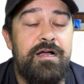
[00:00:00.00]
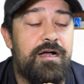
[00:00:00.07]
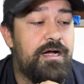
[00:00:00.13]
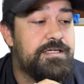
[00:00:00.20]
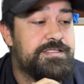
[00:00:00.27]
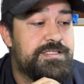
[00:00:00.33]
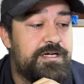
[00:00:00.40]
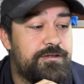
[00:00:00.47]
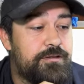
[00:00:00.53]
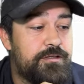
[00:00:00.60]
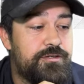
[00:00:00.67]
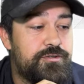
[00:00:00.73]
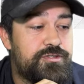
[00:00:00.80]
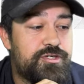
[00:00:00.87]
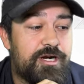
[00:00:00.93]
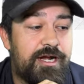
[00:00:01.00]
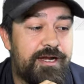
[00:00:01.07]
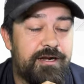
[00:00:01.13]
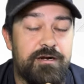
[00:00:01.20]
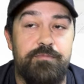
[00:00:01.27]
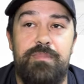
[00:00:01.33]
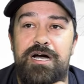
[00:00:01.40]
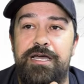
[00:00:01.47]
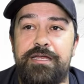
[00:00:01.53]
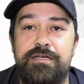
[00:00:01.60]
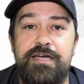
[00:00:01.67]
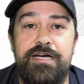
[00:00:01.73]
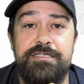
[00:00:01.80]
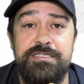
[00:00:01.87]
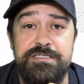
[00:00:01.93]
a Sunlu dryer. Mine
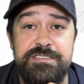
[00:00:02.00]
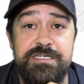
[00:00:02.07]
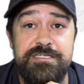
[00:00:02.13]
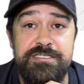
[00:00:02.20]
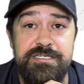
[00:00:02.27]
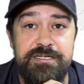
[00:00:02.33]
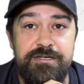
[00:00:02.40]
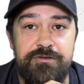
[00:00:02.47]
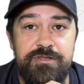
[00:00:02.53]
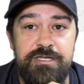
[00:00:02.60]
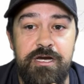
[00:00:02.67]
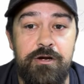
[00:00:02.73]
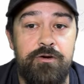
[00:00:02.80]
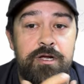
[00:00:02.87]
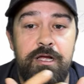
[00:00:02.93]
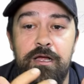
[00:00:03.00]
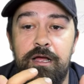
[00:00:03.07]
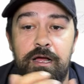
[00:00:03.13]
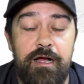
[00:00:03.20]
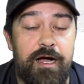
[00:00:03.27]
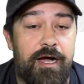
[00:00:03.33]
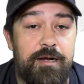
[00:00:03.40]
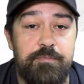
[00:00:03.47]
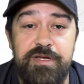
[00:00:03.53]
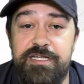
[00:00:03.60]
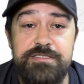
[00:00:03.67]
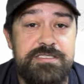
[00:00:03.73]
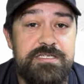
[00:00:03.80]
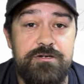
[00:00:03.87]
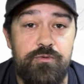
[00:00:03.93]
got discontinued though, um, but it
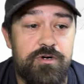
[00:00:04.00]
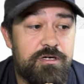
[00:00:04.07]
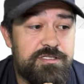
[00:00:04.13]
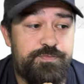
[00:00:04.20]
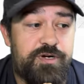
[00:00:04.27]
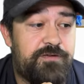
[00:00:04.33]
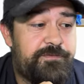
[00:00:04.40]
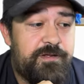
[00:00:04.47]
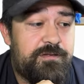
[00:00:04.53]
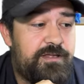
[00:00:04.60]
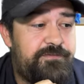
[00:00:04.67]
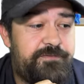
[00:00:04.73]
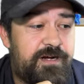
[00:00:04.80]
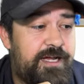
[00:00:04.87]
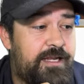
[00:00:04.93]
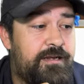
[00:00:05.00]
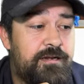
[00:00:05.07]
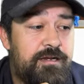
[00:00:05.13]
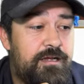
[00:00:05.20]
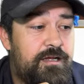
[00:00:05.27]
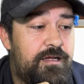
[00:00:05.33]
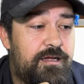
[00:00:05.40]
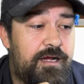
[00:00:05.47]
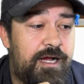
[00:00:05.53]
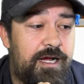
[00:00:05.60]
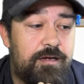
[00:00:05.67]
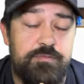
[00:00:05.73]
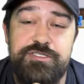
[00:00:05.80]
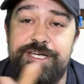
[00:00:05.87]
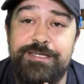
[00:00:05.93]
still works perfectly fine.
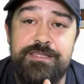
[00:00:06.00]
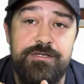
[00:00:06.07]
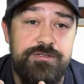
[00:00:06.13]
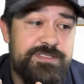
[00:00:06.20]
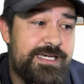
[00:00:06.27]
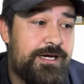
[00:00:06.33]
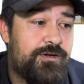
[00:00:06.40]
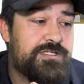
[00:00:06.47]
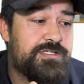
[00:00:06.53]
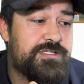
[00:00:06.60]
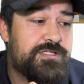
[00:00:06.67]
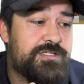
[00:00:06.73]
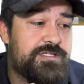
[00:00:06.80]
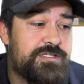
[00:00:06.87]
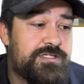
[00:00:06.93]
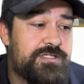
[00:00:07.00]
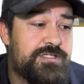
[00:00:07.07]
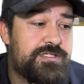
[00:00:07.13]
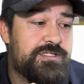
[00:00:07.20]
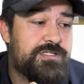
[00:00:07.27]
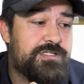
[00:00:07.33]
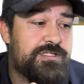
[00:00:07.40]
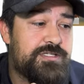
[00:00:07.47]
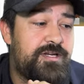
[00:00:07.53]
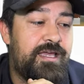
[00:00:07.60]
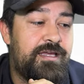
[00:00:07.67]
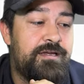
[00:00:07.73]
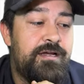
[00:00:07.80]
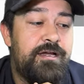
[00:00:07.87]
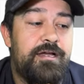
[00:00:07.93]
Um, check those out. I also found
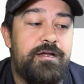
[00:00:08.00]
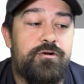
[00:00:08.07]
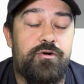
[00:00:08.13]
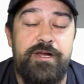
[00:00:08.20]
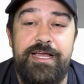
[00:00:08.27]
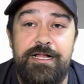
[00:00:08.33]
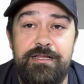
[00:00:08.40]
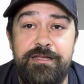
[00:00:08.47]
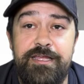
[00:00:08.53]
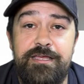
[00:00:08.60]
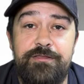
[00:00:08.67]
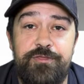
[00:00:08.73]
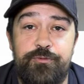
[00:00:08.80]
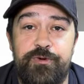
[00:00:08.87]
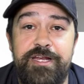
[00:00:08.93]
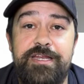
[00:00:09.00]
a Creality three